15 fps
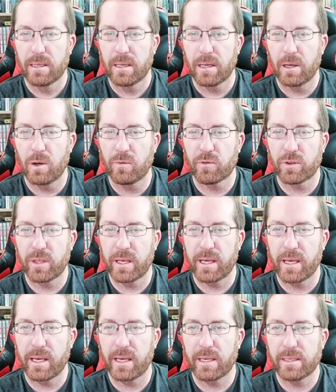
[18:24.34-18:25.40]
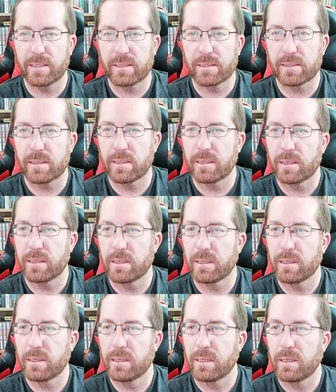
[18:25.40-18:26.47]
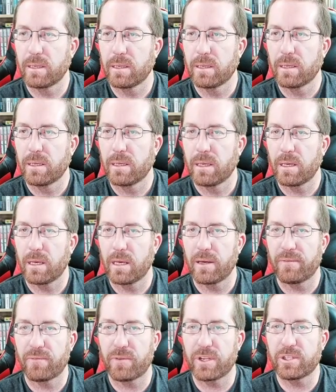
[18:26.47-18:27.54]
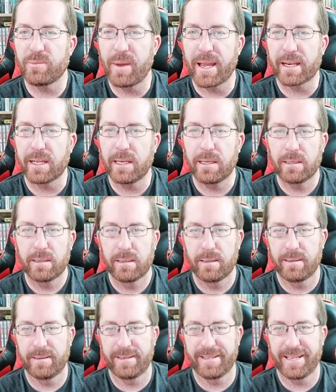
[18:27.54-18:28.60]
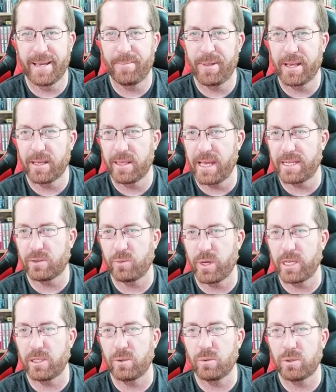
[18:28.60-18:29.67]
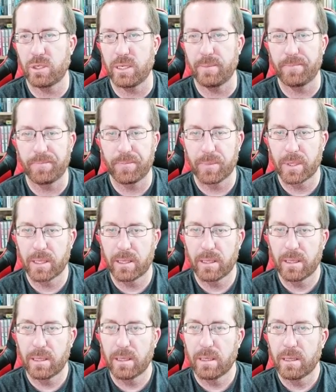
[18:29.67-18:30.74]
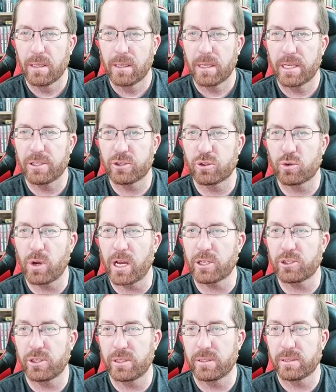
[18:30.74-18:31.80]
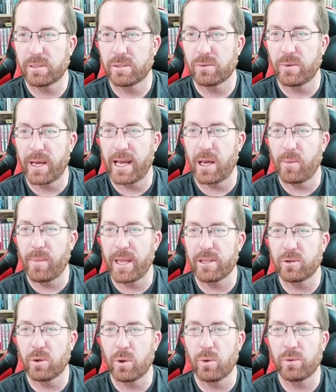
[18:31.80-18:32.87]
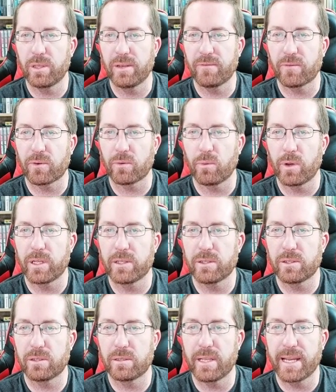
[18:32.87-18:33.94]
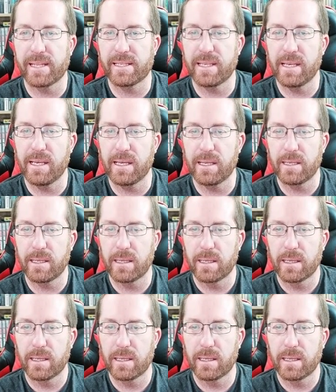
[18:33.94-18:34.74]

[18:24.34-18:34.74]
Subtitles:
overlays, fridge magnet. I'm like, that's way too cheap. Instructions, wow, manual only for 119.